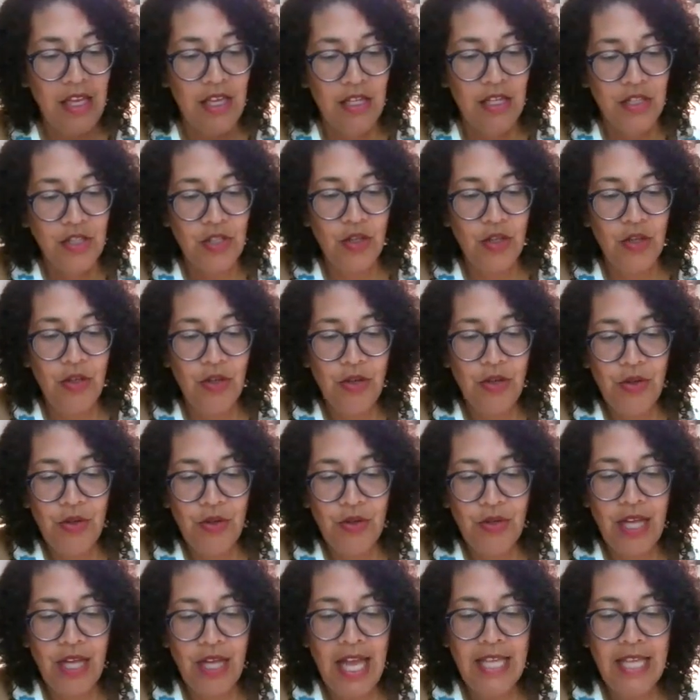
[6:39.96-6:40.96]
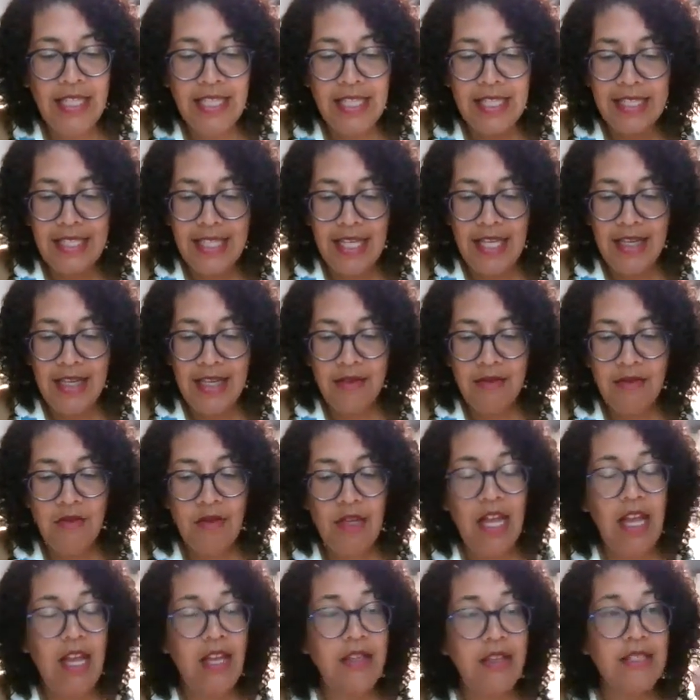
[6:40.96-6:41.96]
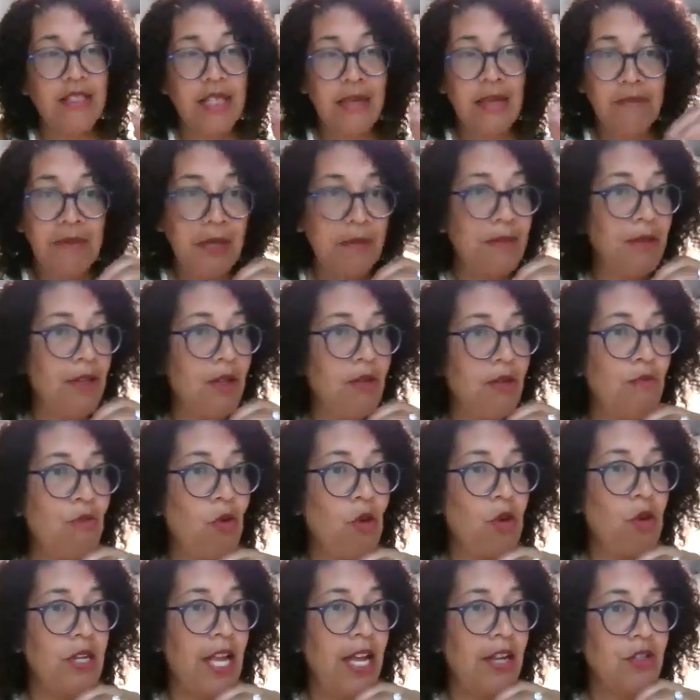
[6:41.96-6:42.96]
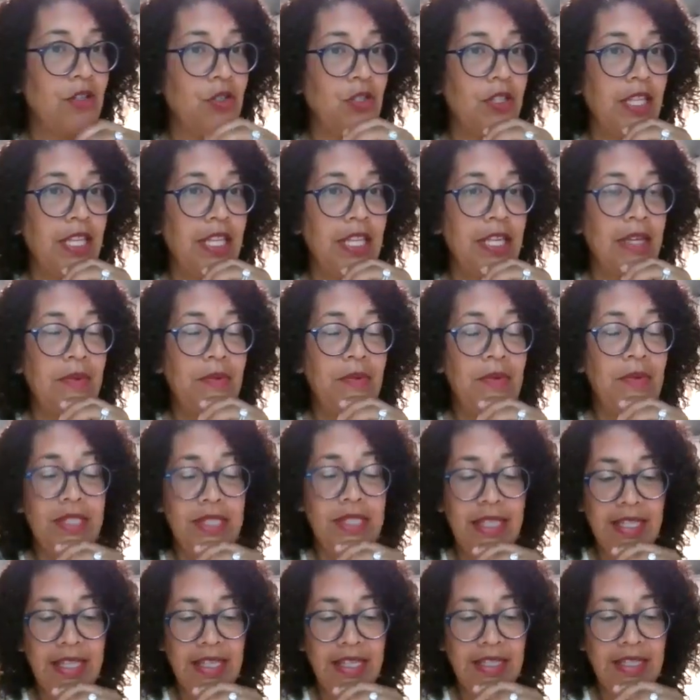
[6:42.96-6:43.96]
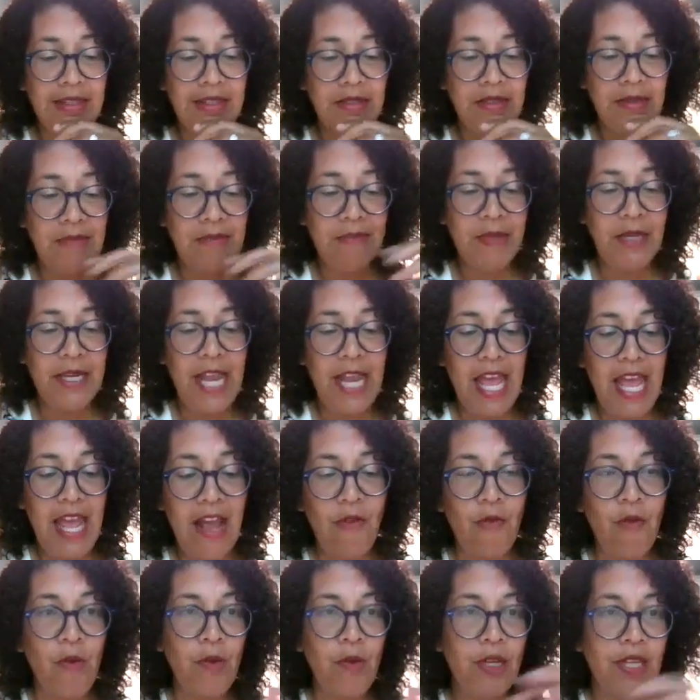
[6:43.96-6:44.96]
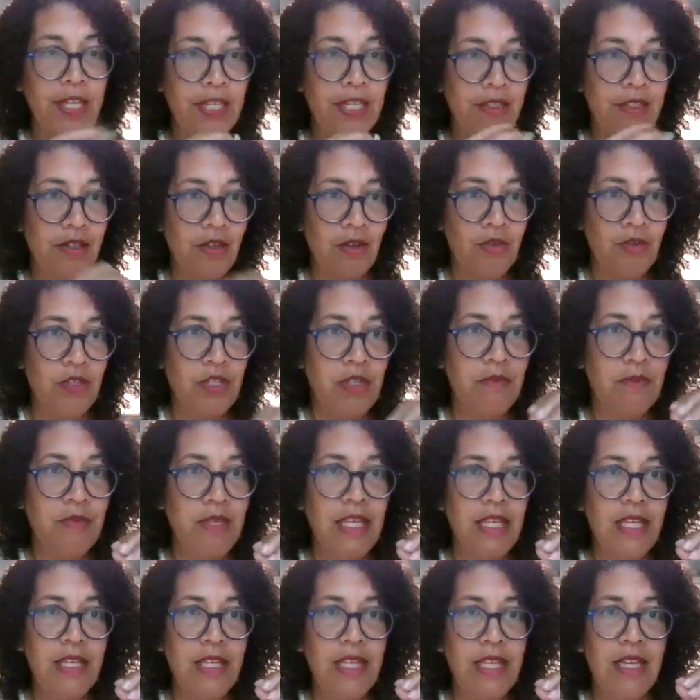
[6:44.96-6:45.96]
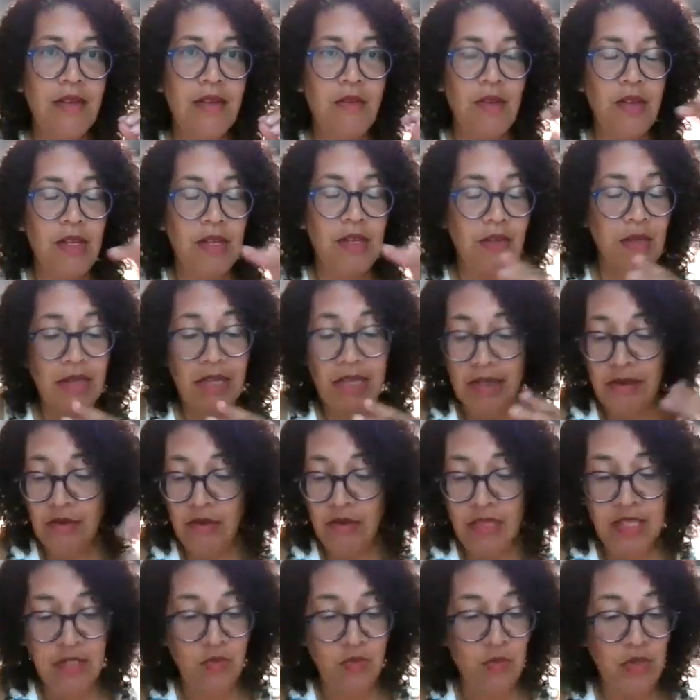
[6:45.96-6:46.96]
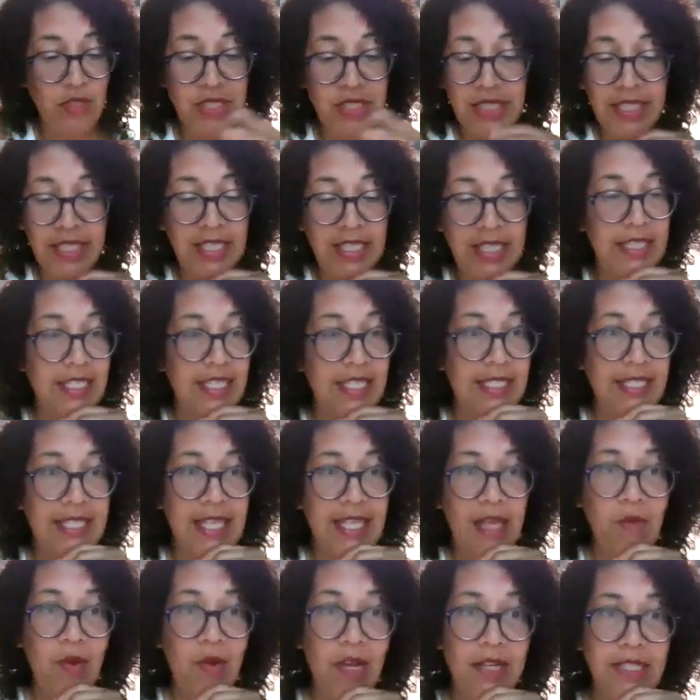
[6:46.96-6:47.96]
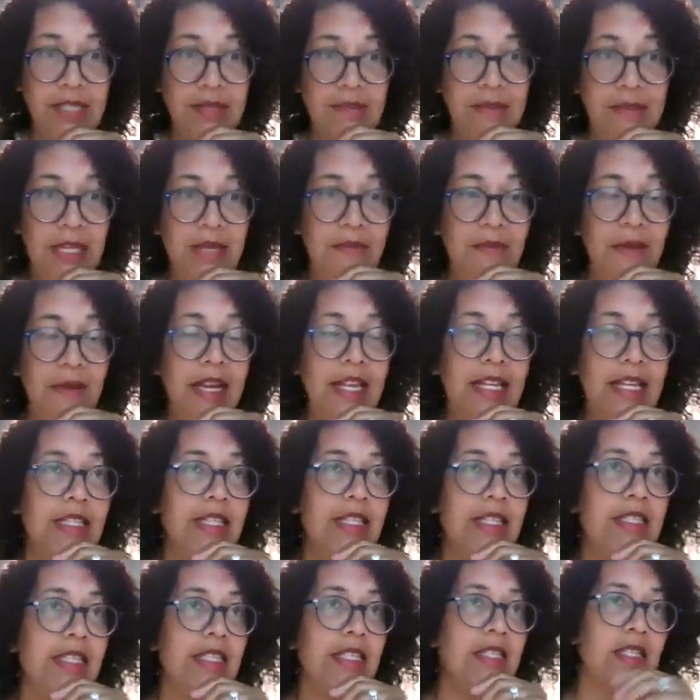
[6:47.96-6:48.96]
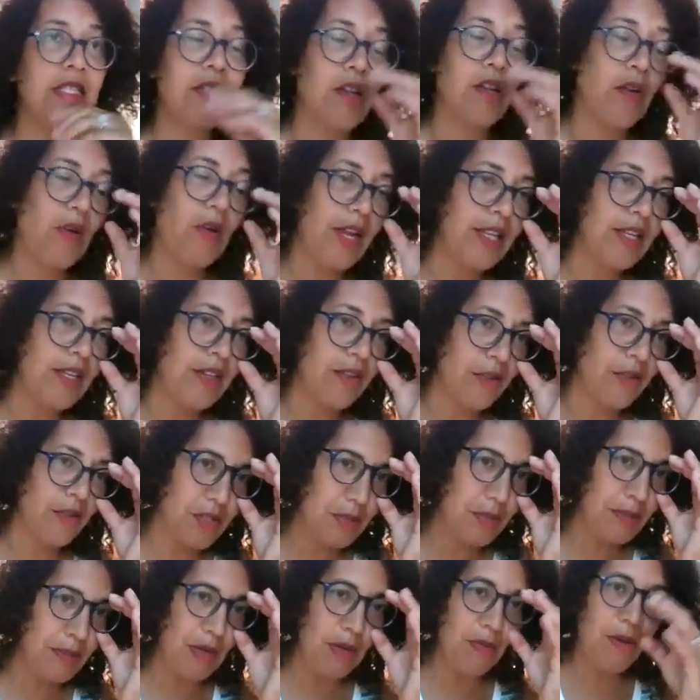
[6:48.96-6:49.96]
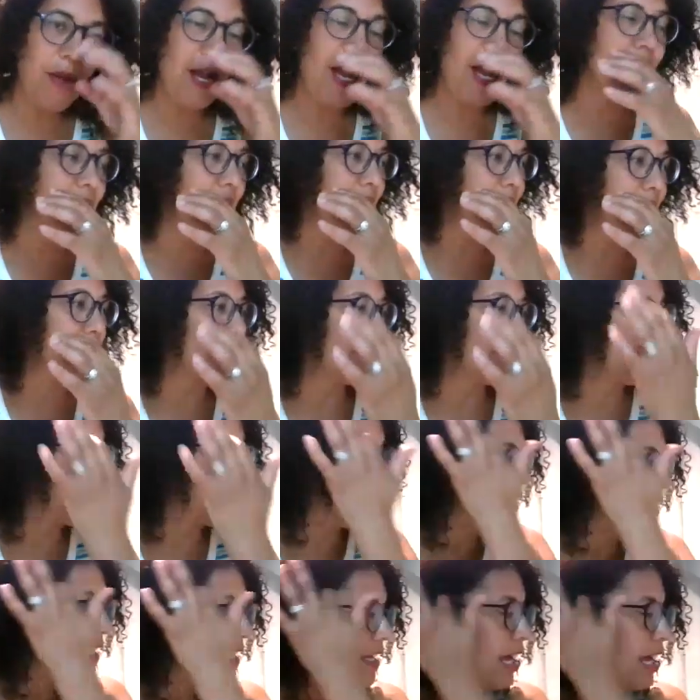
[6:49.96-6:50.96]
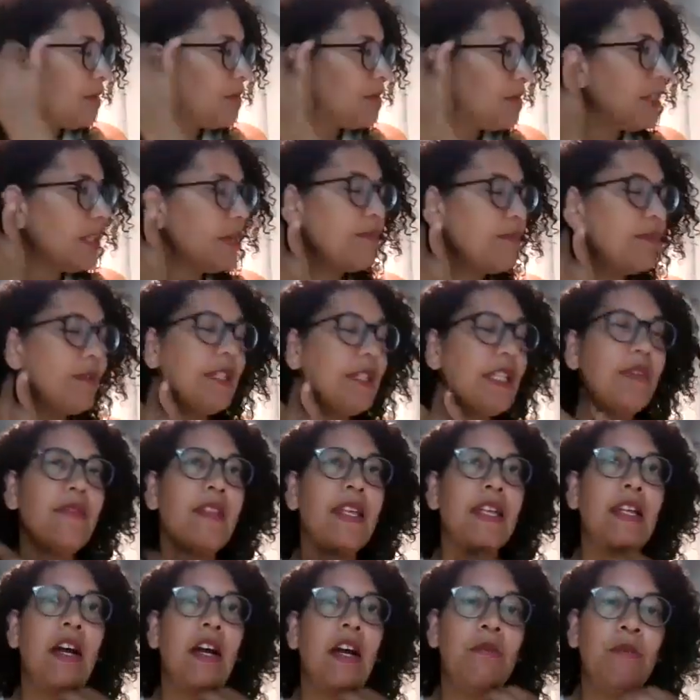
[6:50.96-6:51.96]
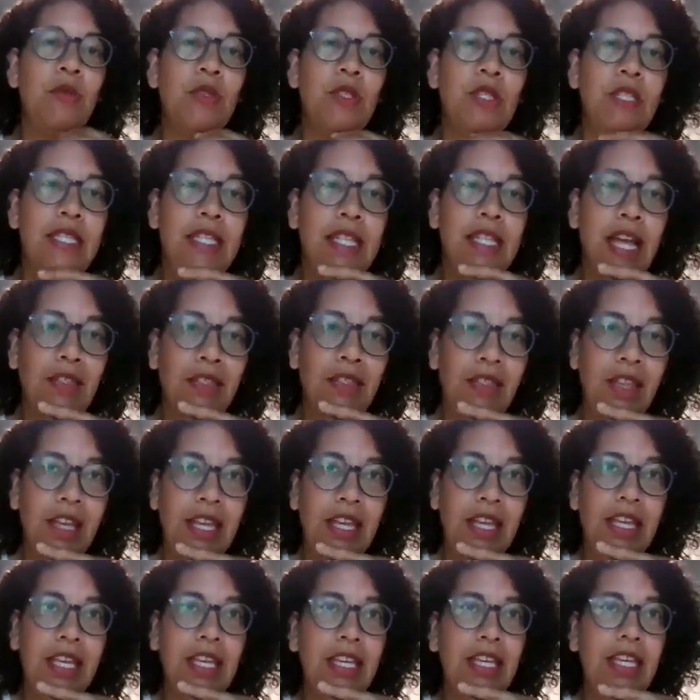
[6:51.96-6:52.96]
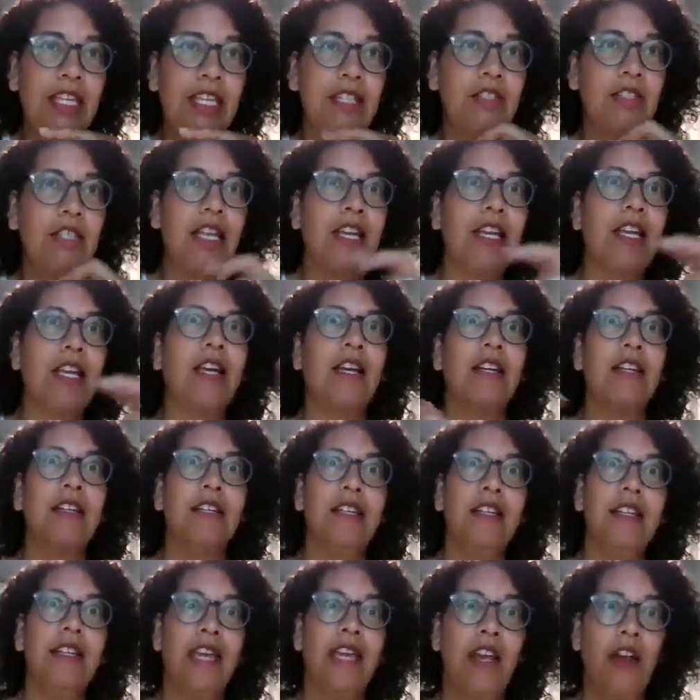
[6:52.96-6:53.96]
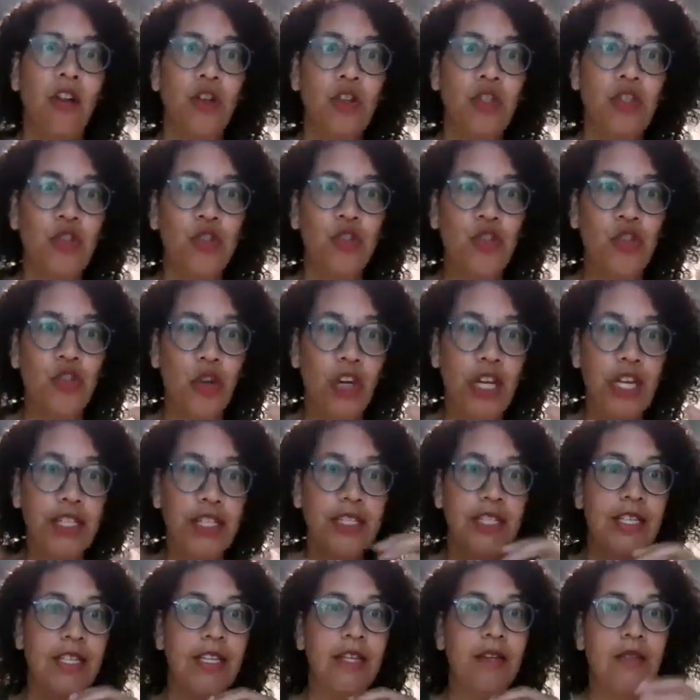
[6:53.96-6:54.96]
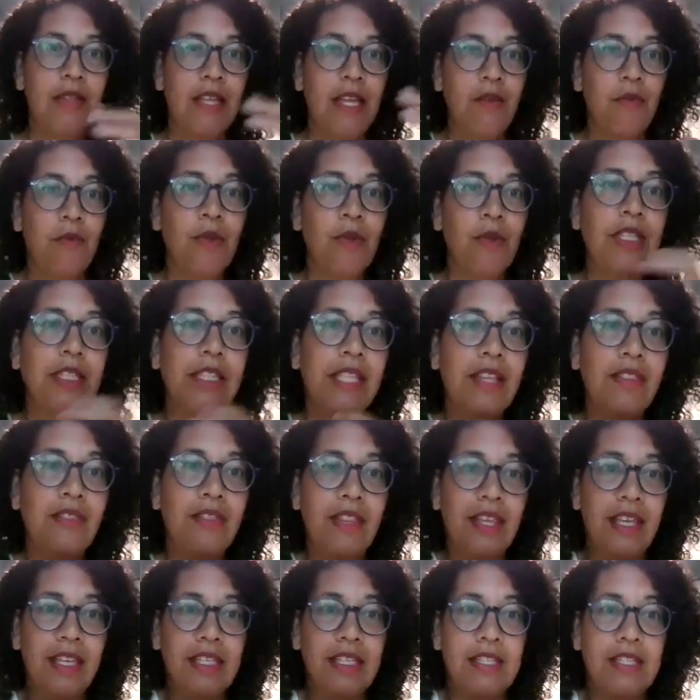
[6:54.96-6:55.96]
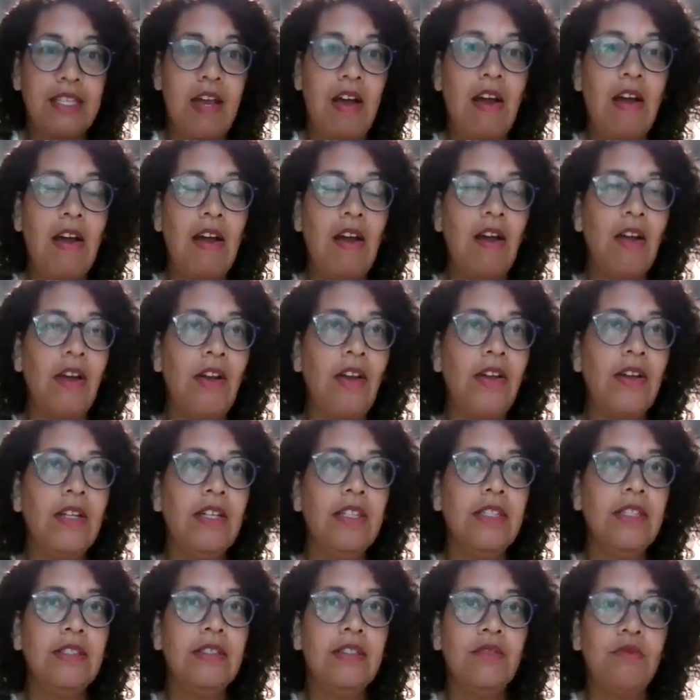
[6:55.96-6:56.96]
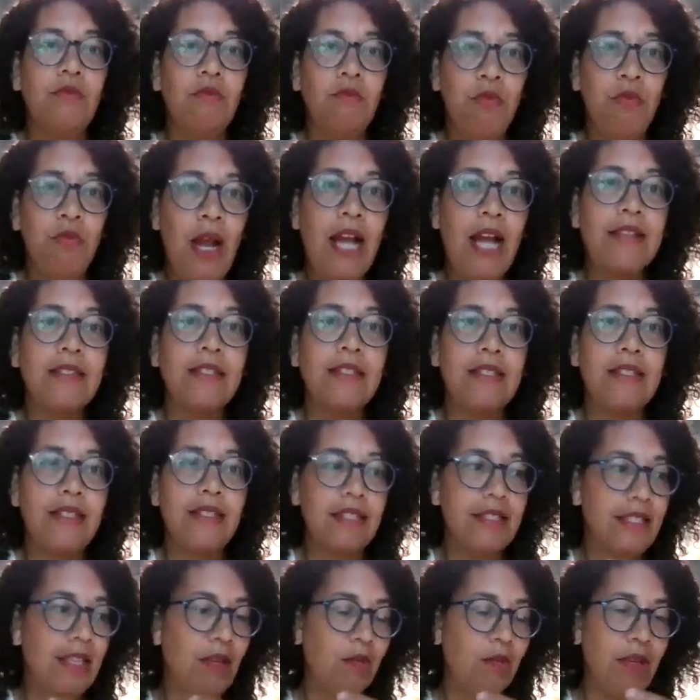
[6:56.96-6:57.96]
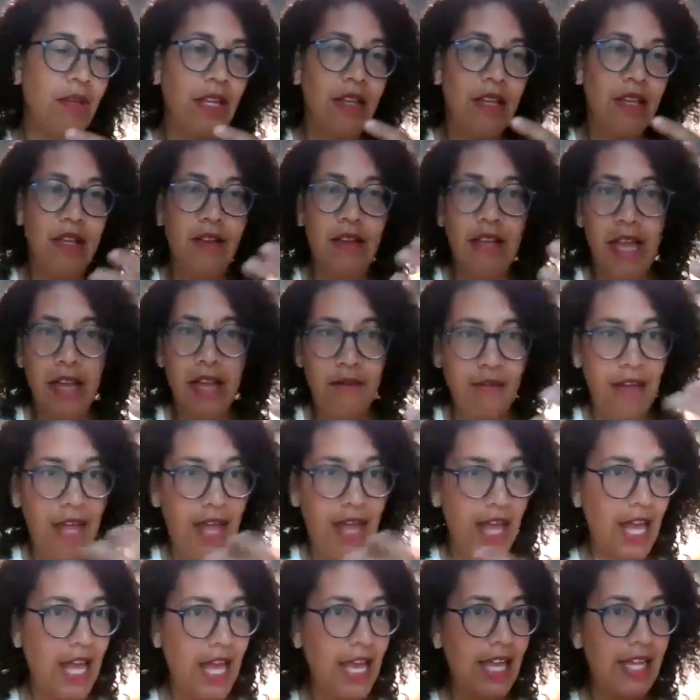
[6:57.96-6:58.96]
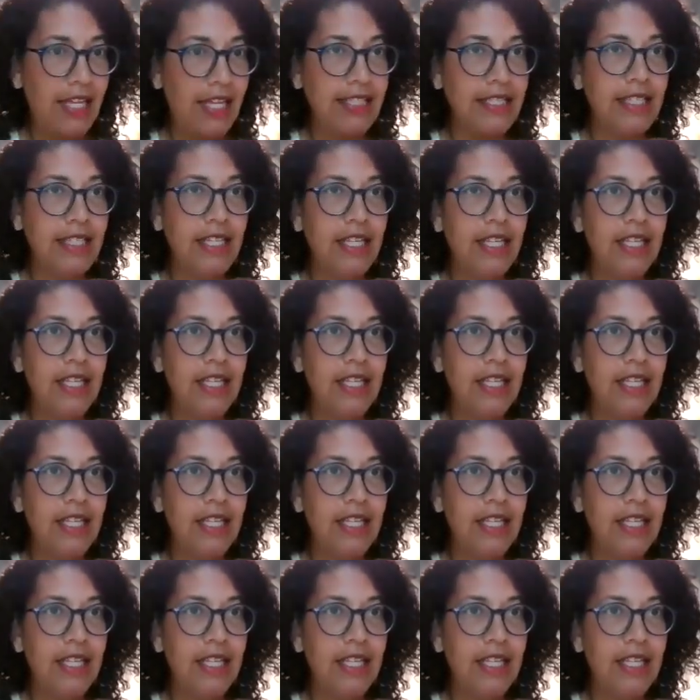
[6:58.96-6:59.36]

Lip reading: So as I said, some people are more naturally resilient, but everyone can learn to be as resilient as they want to be, right? This is the great news about practices. I really believe that almost nothing is like a character trait, that really things are practices that we have had.